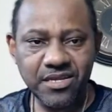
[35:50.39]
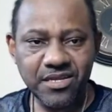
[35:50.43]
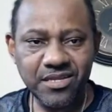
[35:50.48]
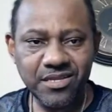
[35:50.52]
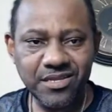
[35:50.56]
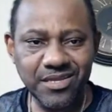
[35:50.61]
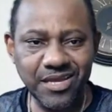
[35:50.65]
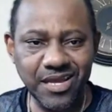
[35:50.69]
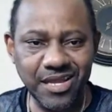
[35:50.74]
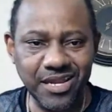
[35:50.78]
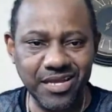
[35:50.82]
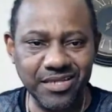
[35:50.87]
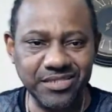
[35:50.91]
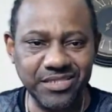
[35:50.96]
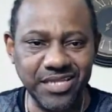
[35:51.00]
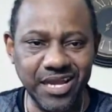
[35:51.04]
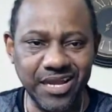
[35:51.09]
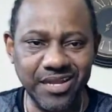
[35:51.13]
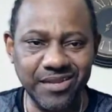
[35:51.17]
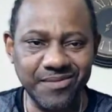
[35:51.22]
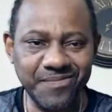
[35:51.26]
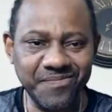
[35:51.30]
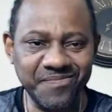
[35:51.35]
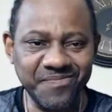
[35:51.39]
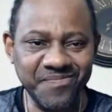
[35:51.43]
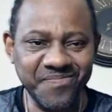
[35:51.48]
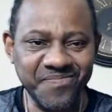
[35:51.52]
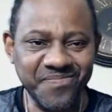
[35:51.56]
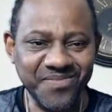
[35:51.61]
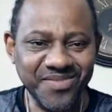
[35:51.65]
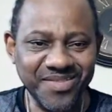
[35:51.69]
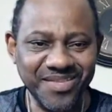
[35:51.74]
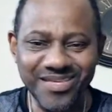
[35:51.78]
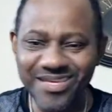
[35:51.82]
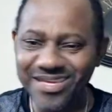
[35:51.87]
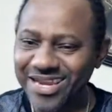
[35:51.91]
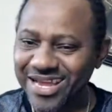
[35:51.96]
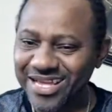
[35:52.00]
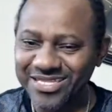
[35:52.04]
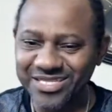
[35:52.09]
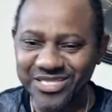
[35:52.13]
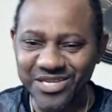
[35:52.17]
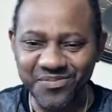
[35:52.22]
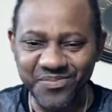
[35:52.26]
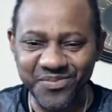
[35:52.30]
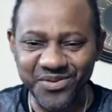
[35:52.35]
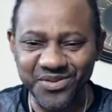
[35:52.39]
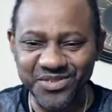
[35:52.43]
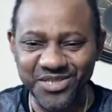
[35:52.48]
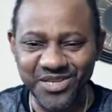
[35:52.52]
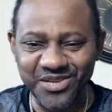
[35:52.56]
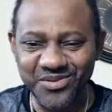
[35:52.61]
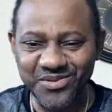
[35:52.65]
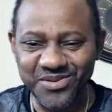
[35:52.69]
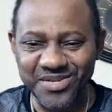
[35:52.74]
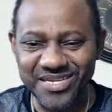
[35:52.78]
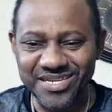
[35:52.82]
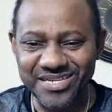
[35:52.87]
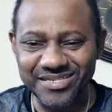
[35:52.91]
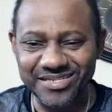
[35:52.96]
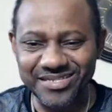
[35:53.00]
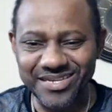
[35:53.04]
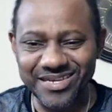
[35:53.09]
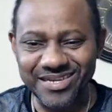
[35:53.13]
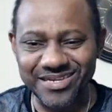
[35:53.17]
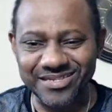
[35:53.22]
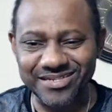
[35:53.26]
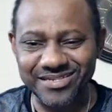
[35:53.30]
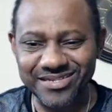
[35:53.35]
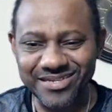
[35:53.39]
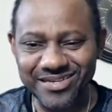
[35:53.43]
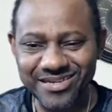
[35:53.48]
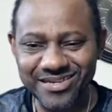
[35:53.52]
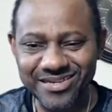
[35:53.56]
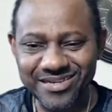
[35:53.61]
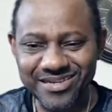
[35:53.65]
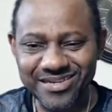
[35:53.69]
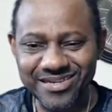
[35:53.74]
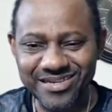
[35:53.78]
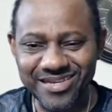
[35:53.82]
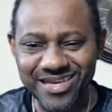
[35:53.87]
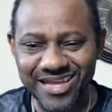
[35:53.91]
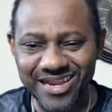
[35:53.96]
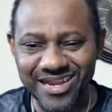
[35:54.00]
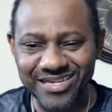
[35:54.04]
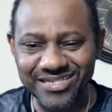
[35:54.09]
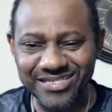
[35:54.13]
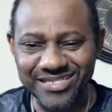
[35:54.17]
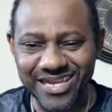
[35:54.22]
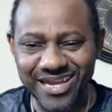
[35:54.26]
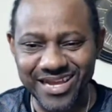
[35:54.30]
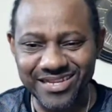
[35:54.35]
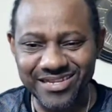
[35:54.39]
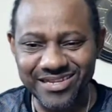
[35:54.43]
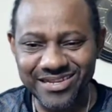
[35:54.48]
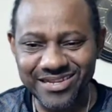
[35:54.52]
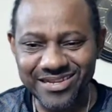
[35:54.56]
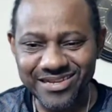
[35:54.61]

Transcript: You understand? You're not supposed to do these things. You understand?